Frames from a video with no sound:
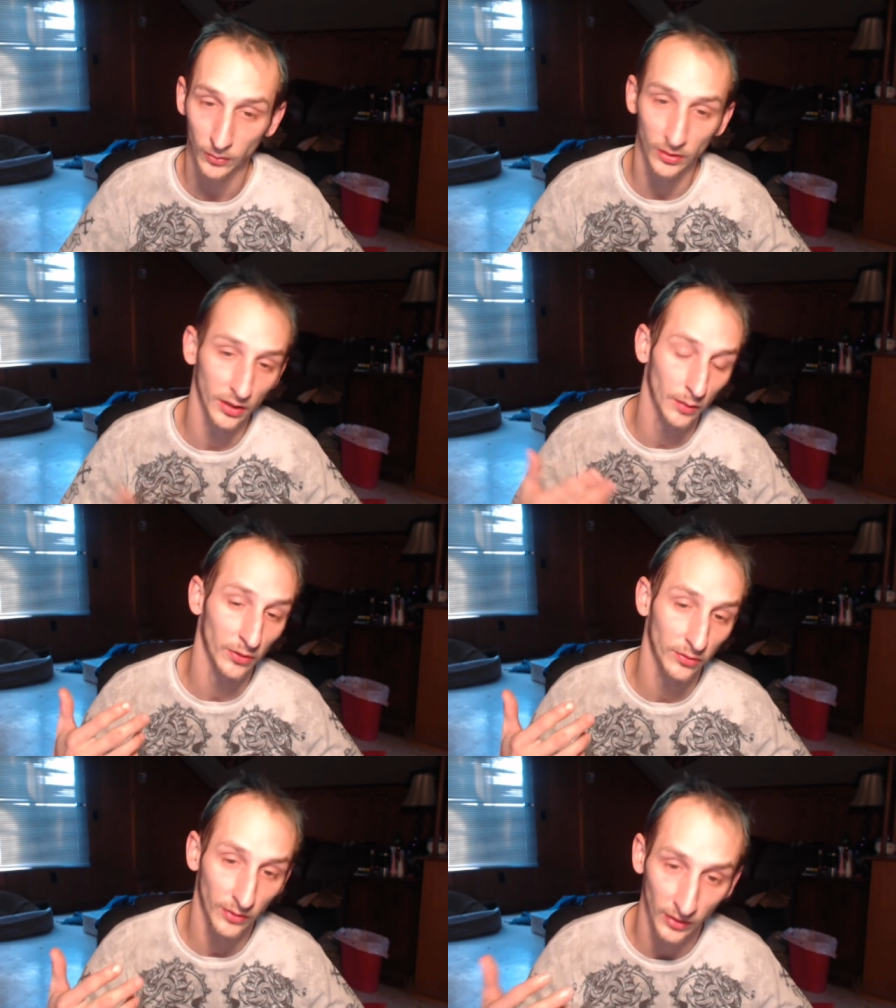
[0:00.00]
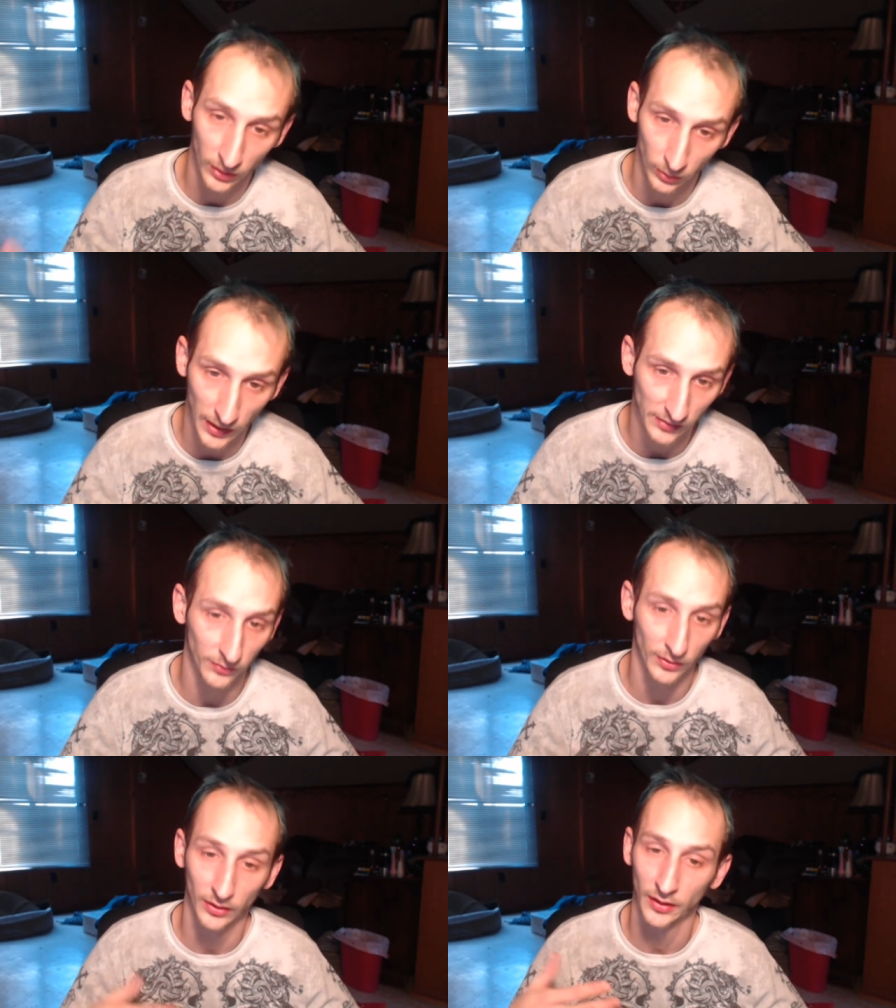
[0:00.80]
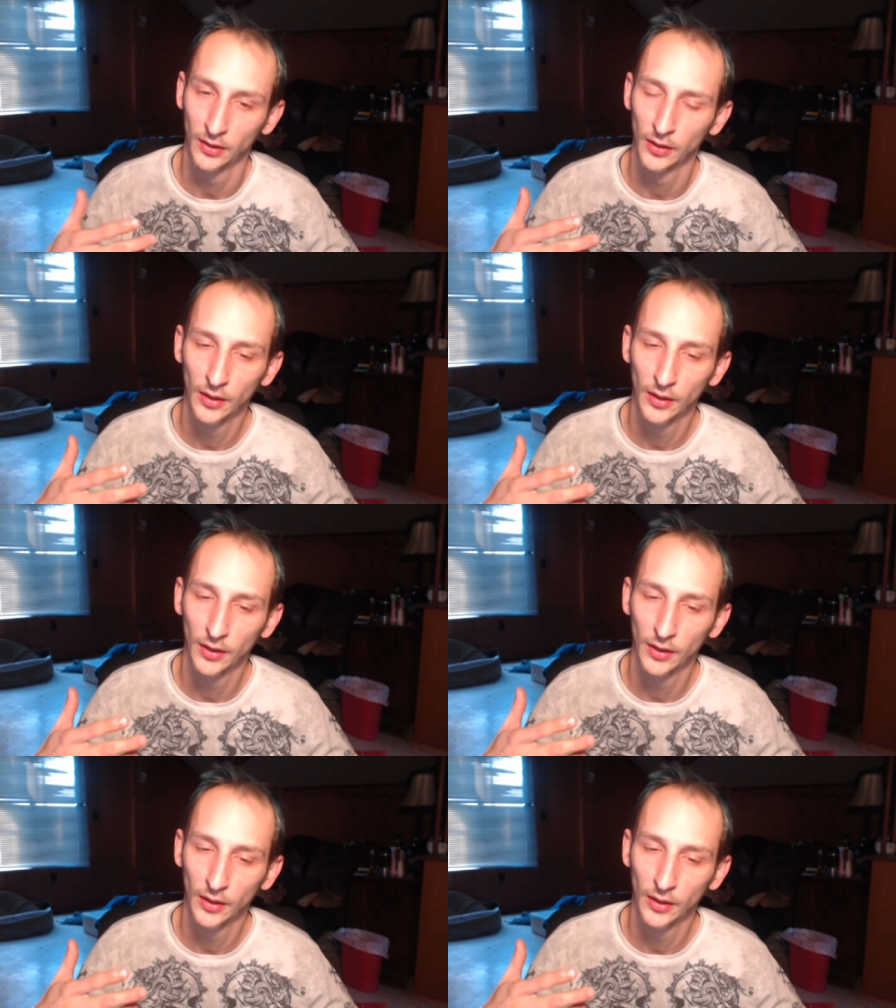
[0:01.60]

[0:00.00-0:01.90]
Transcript: We're going to keep this very interactive, very,